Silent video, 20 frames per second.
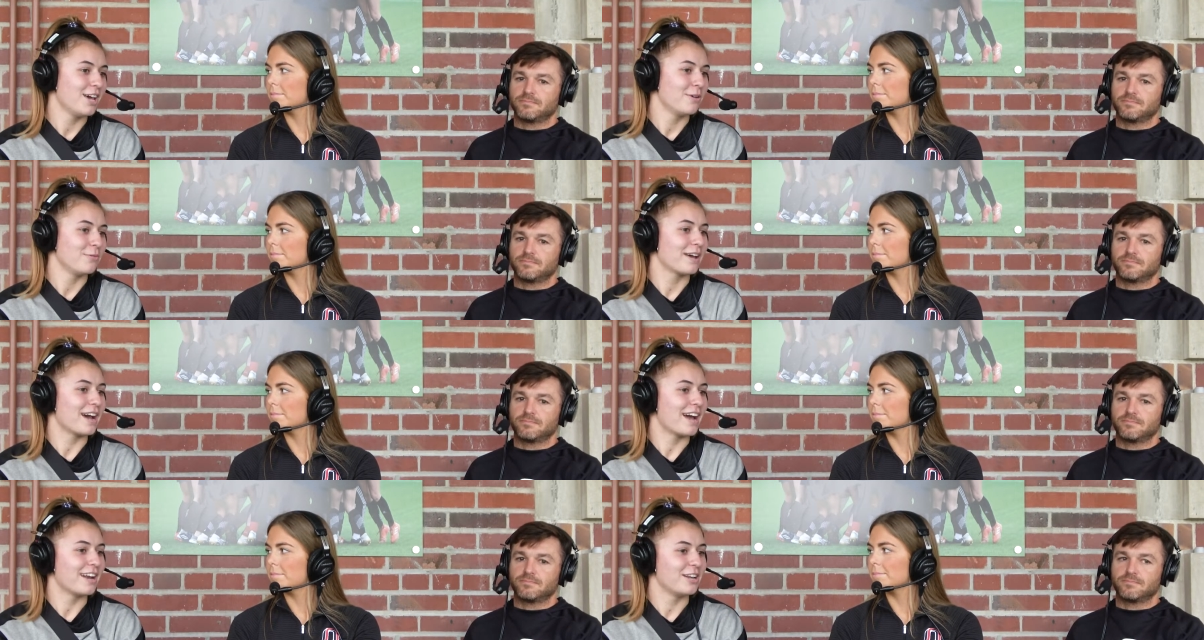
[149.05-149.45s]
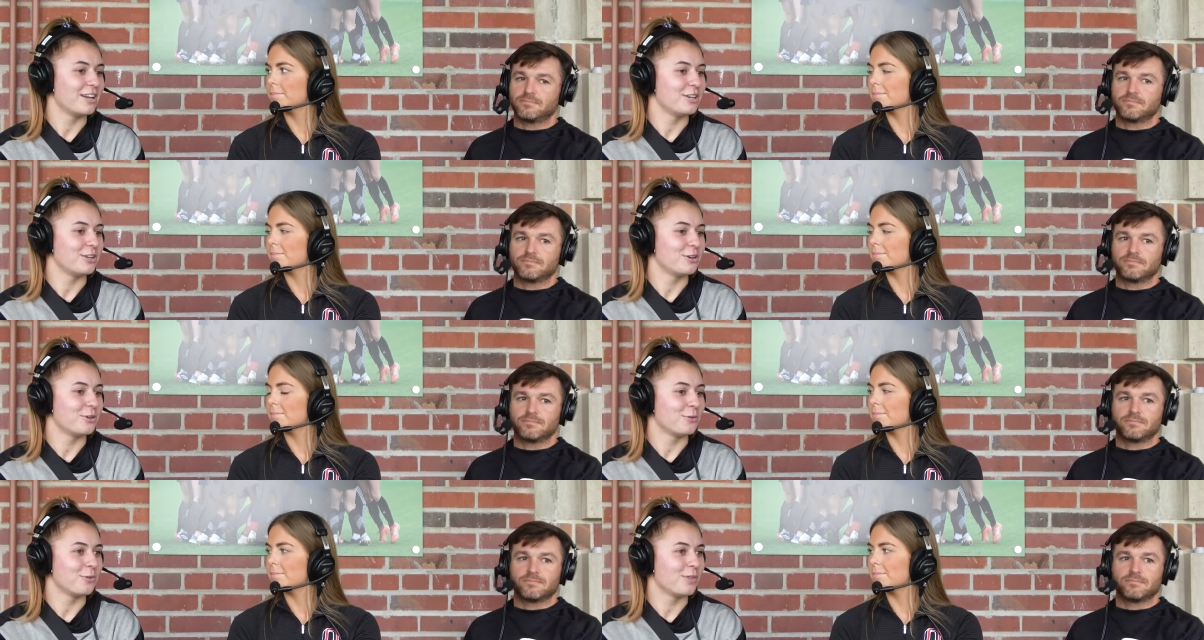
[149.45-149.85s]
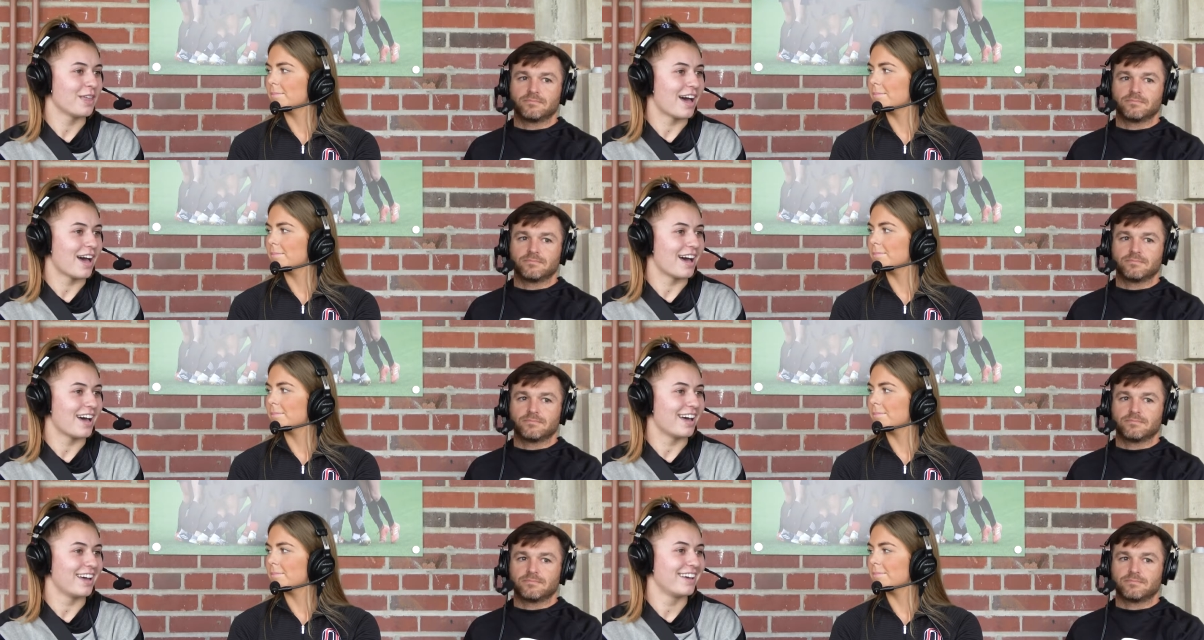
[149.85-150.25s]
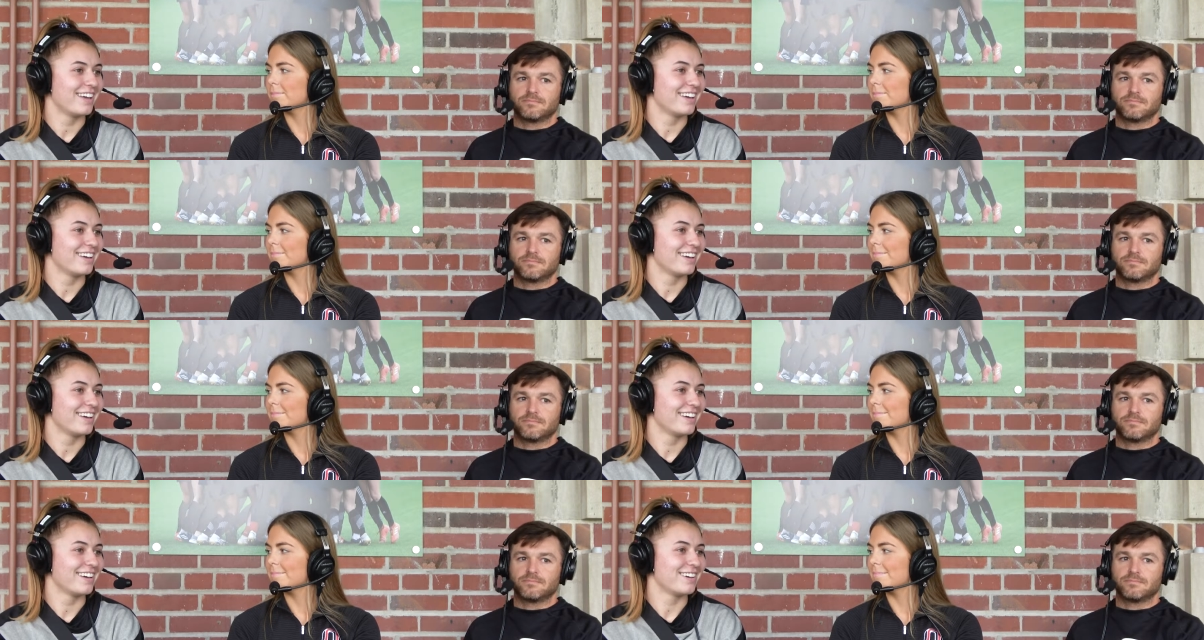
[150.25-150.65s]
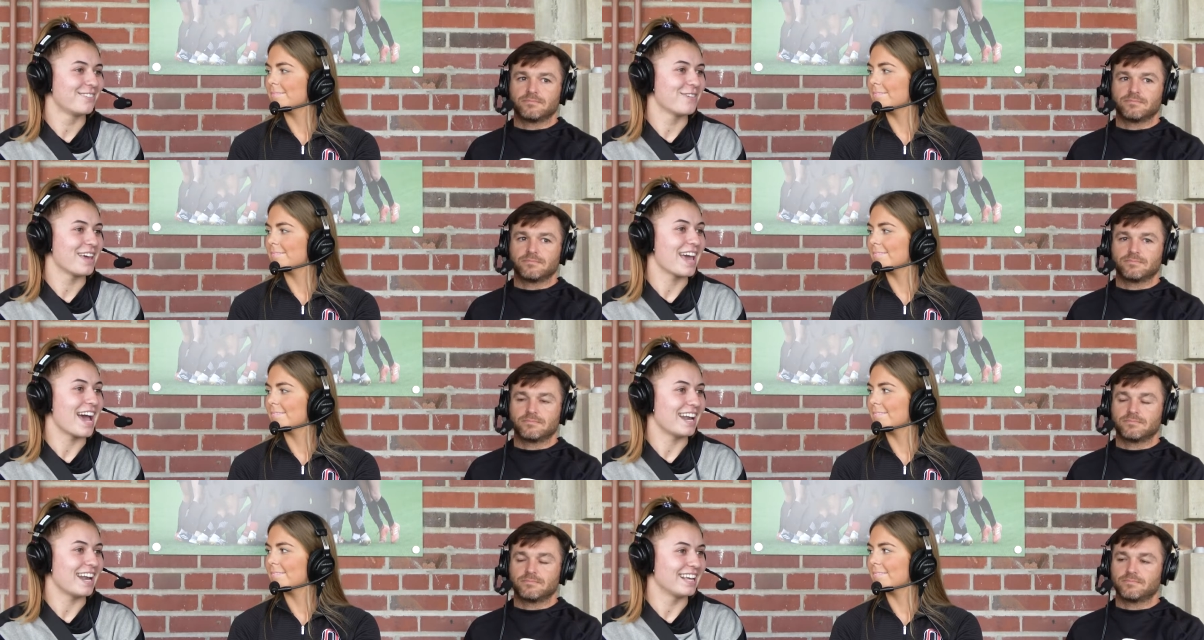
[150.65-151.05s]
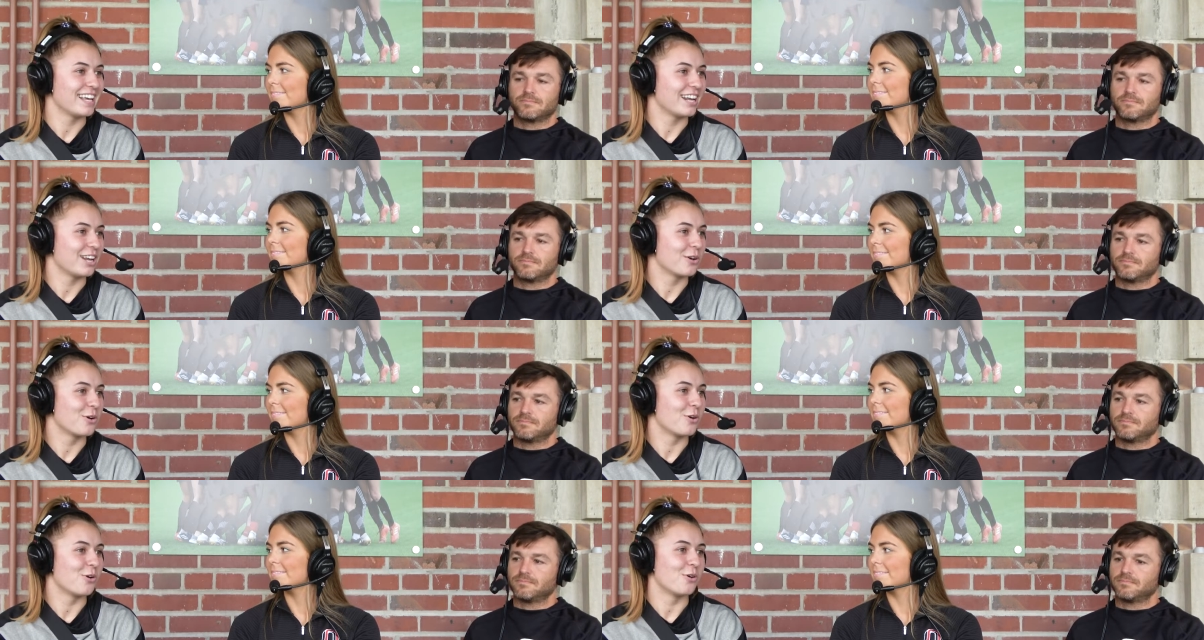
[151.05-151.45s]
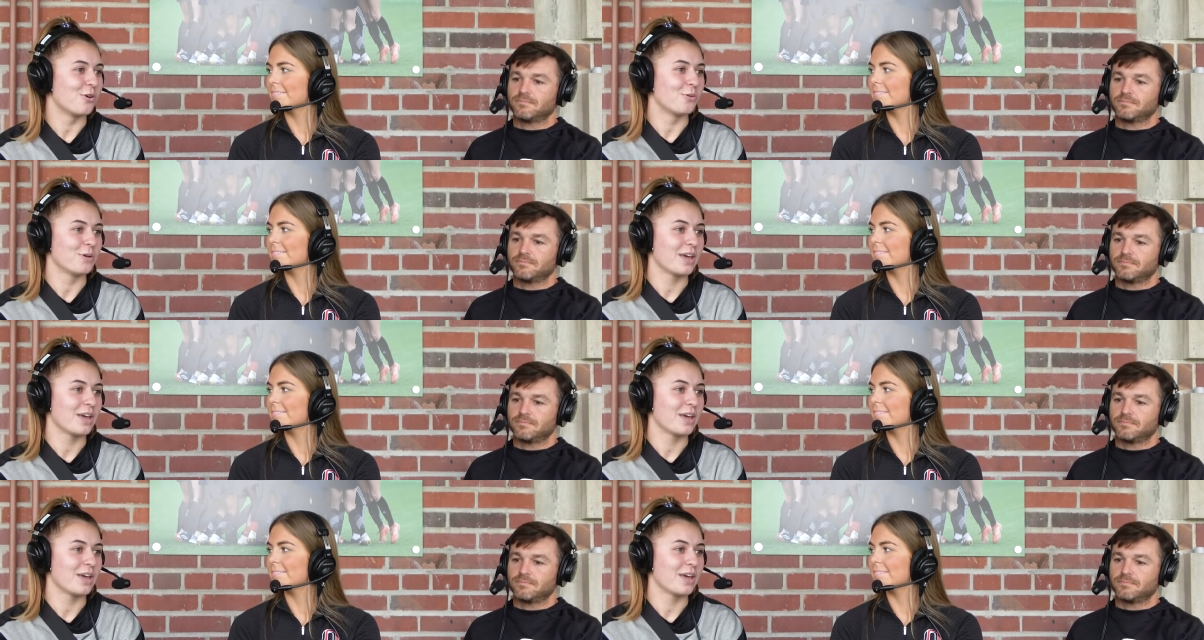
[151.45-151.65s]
Speaker 1: we kind of knew that we had to get a goal,